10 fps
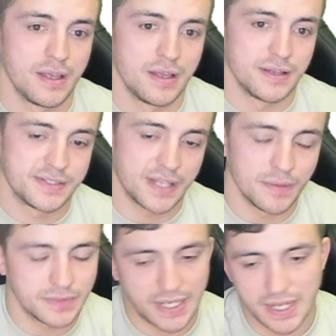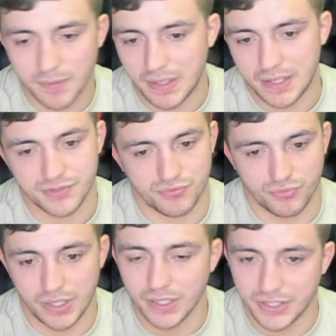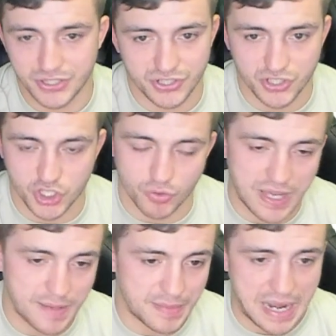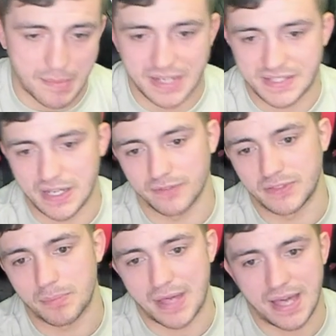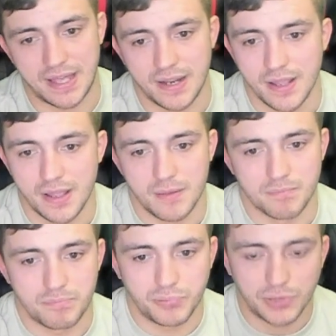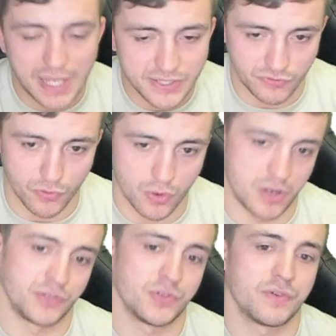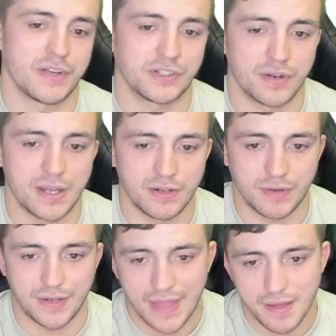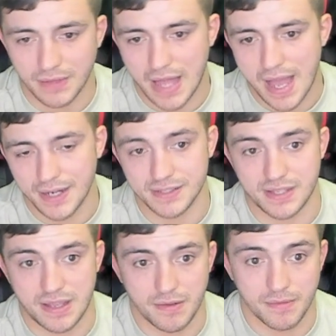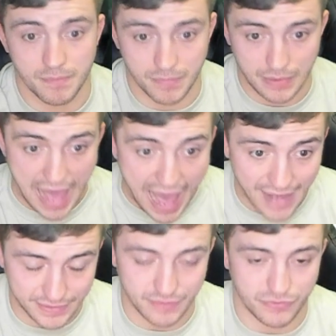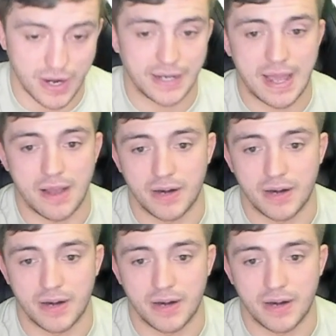Something in me is really just screaming at myself to bet plus 400 Victor Henry. And that line is active right now.